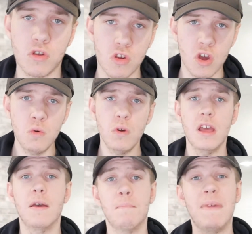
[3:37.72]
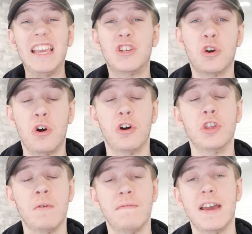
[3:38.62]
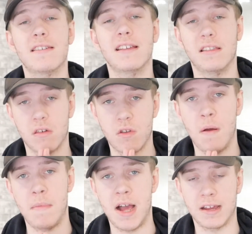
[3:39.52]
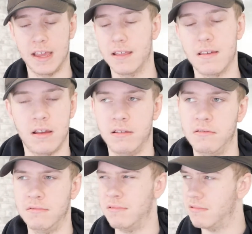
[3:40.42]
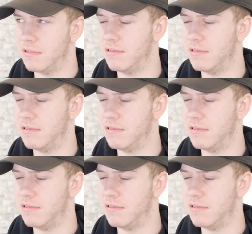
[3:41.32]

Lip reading: 2, make sure you invest into stock markets, and